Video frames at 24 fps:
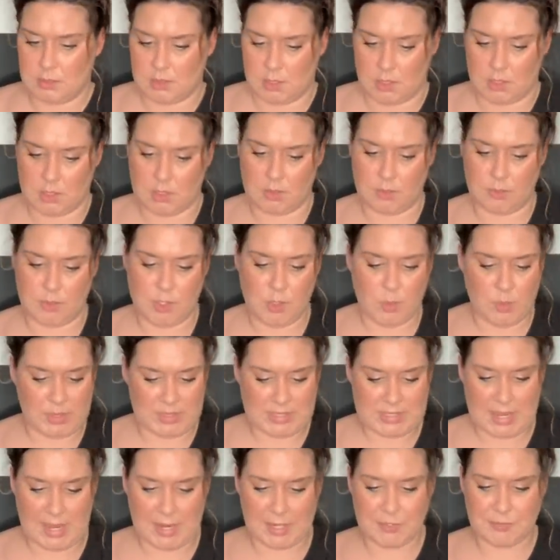Oh, new with
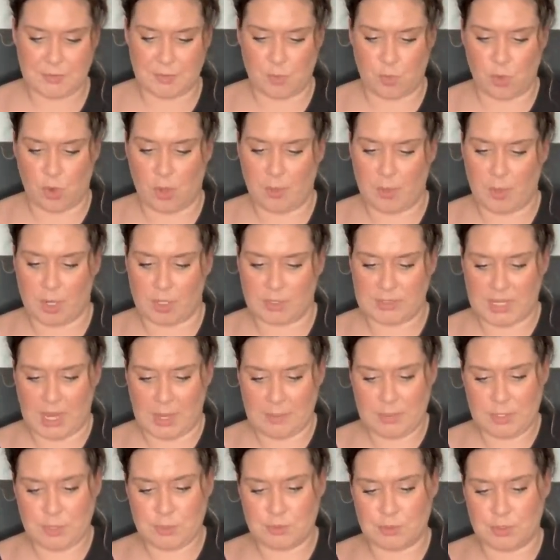tags from Walmart. Time
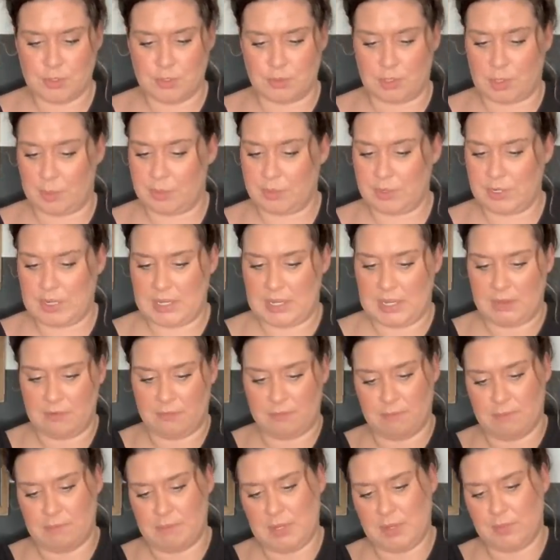and True, Capri,
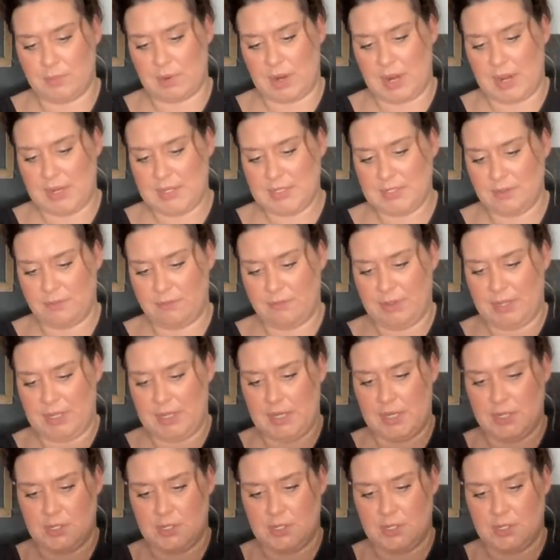mid-rise, fitted,